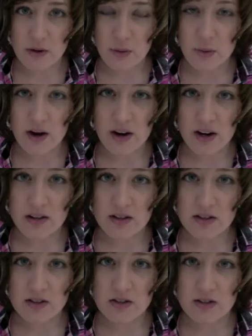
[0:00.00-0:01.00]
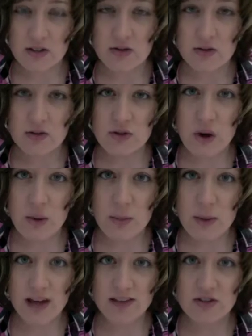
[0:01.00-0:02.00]
Words do so
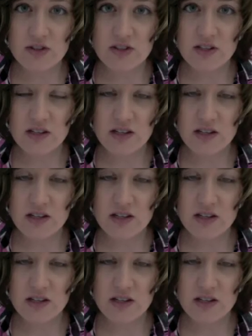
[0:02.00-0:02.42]
much